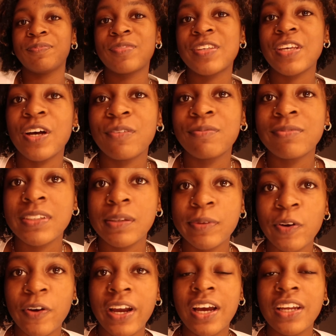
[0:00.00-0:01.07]
So, to
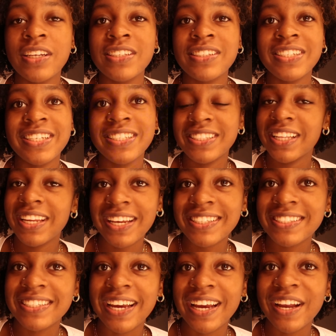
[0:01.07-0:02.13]
be quite honest, it's the
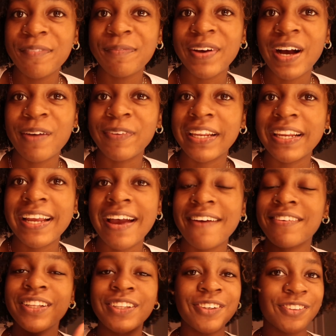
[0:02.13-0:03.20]
next day, but I'm ready to
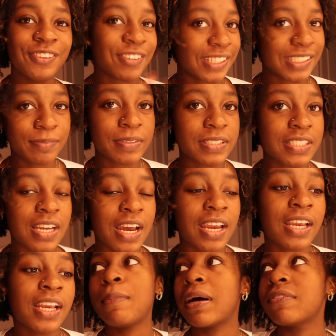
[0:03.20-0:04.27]
have our little Christmas
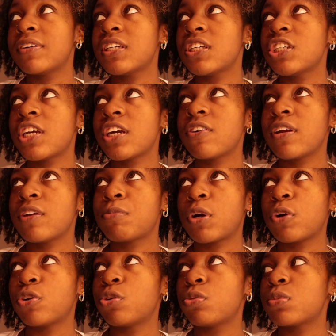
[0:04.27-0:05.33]
night. I finished decorating my
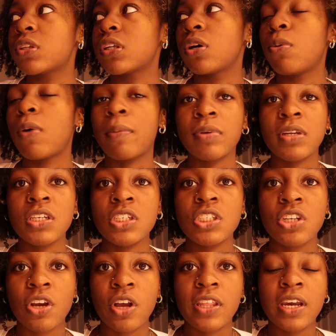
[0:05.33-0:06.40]
room, so I'm gonna
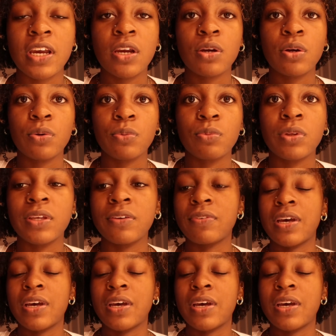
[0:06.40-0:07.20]
show y'all that really